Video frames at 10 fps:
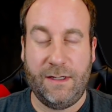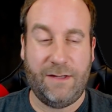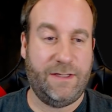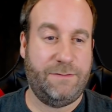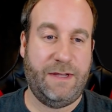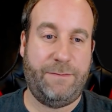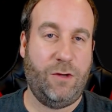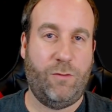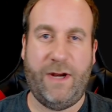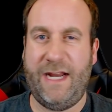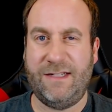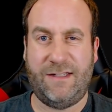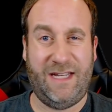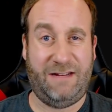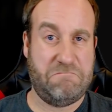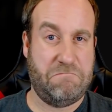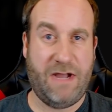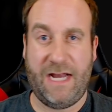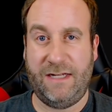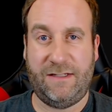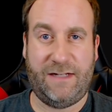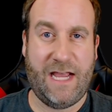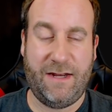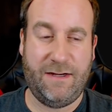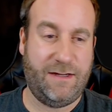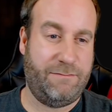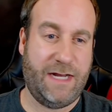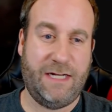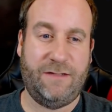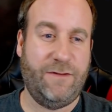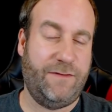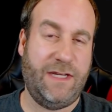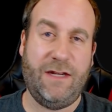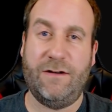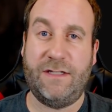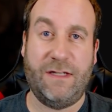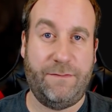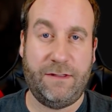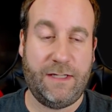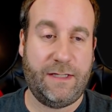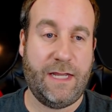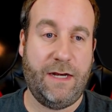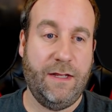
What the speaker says: Now this might be a range like -10 to -15 or something like that,